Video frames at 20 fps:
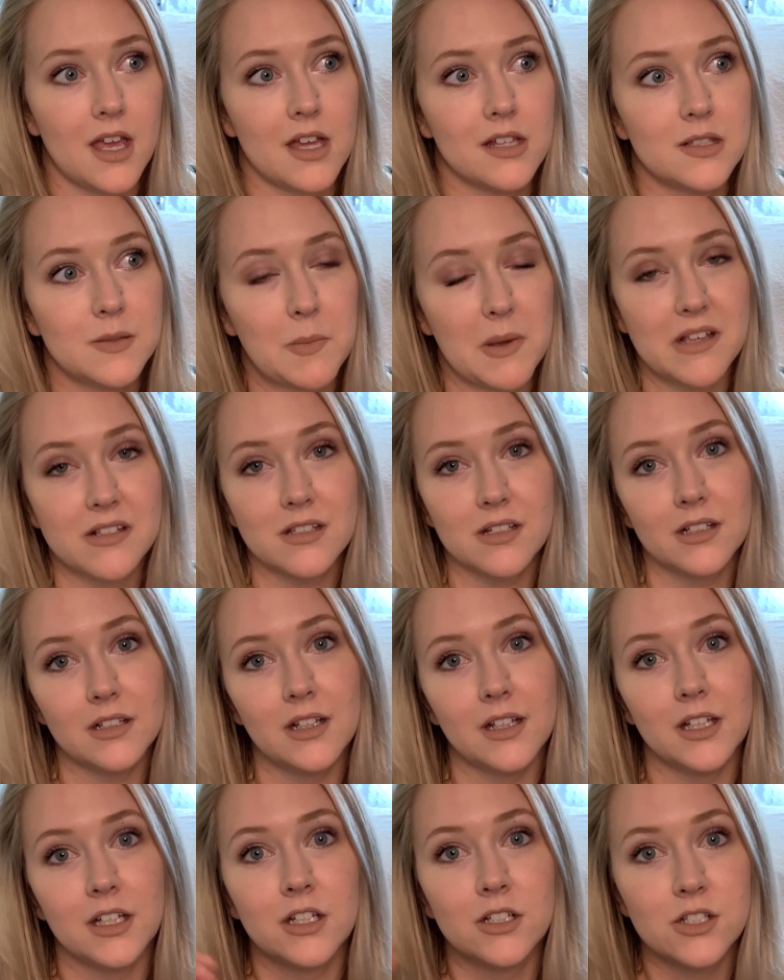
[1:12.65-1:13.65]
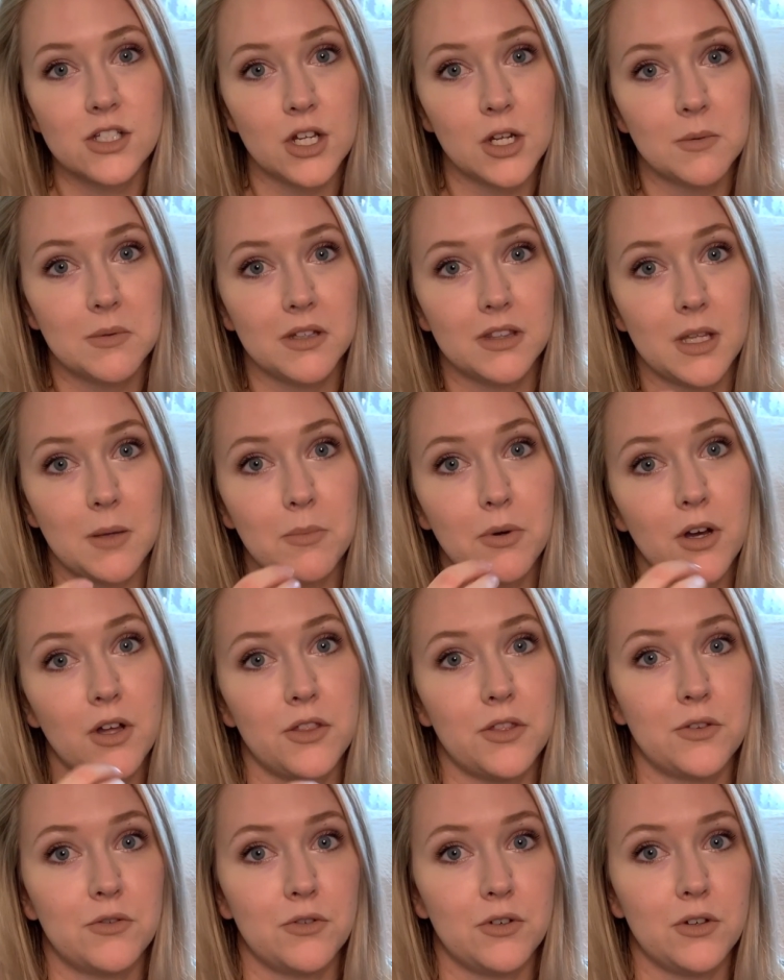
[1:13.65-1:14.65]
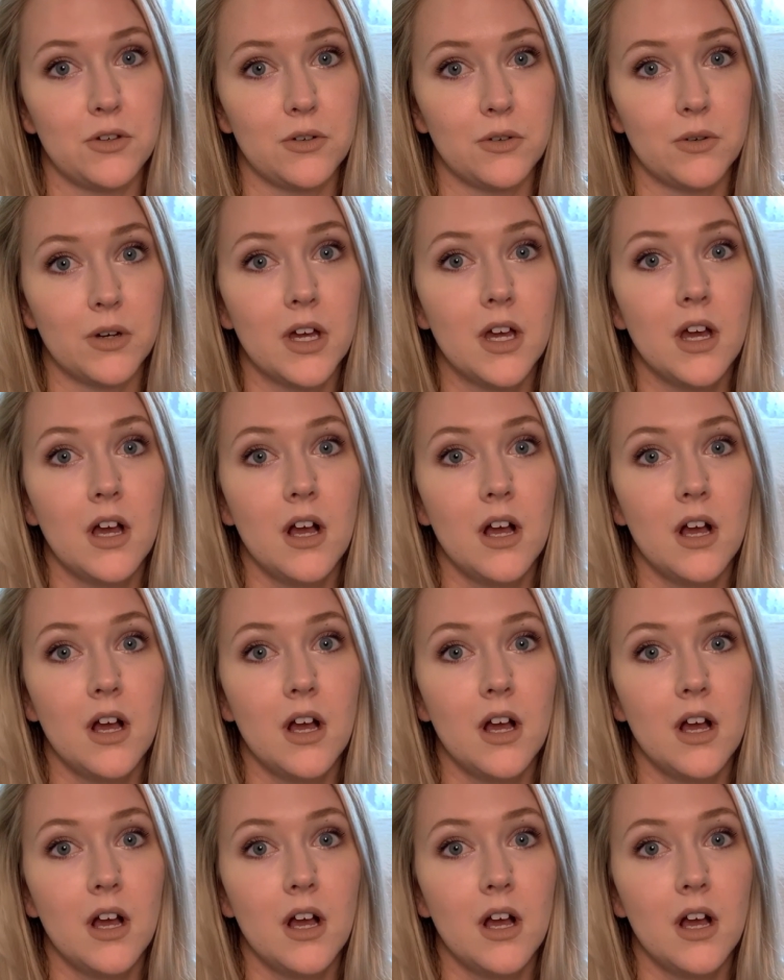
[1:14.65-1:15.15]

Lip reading: It's basically like a tube that they put through